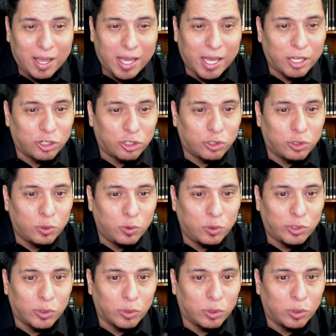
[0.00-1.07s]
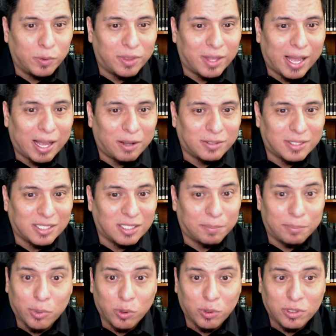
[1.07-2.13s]
and choose to loot the house as it
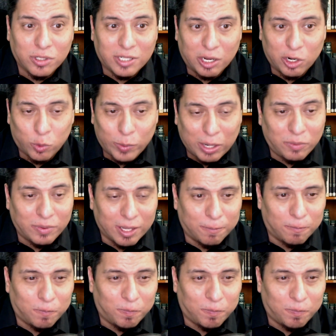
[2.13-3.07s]
burns down around them.